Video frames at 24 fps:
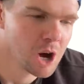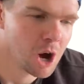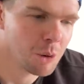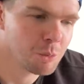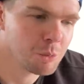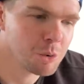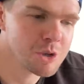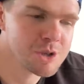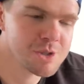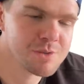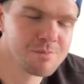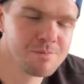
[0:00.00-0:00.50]
I
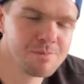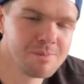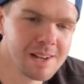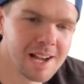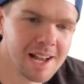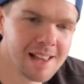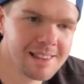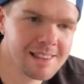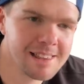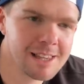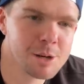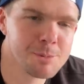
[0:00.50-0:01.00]
was
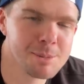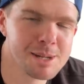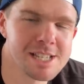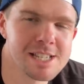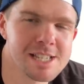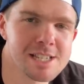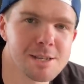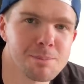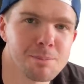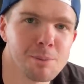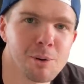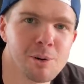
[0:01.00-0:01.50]
a little bit
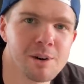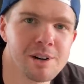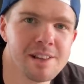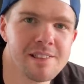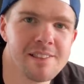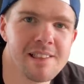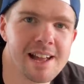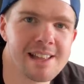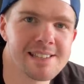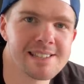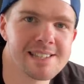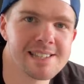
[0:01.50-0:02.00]
disappointed
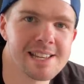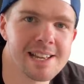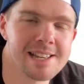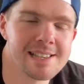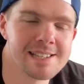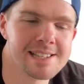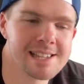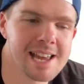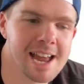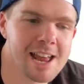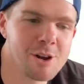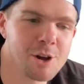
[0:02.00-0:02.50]
in that
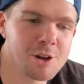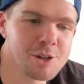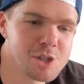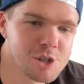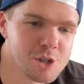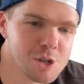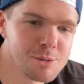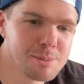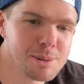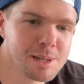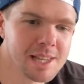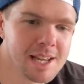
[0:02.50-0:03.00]
sense, and I
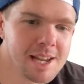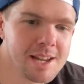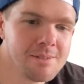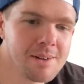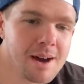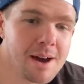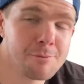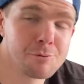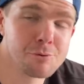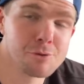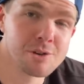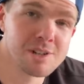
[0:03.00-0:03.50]
do believe
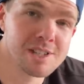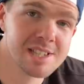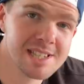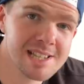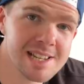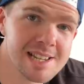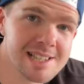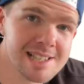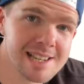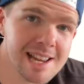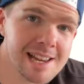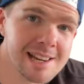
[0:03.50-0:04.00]
after a
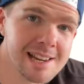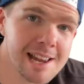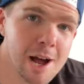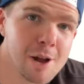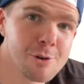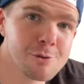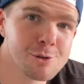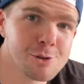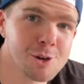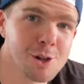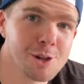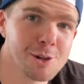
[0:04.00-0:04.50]
sixteen
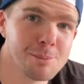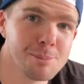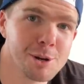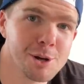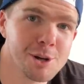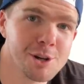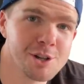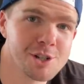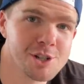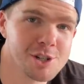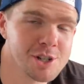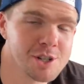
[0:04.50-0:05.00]
hundred dollar
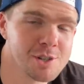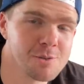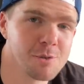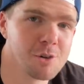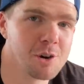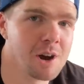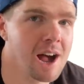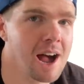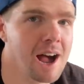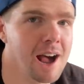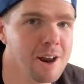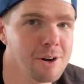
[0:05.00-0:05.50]
purchase
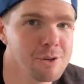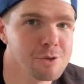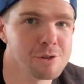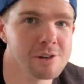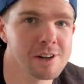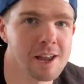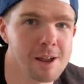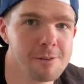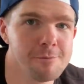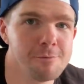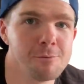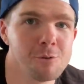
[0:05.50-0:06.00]
for one
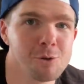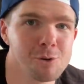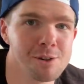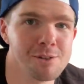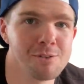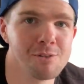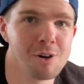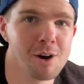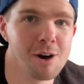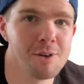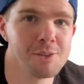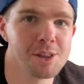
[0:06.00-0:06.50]
hundred
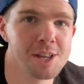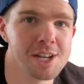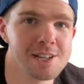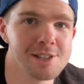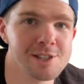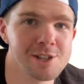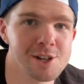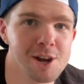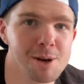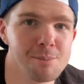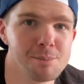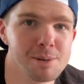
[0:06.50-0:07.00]
forty-five of these
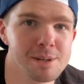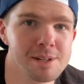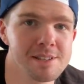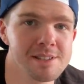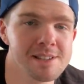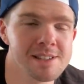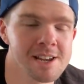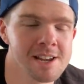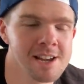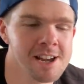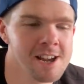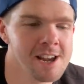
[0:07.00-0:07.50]

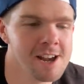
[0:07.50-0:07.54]
jumpers,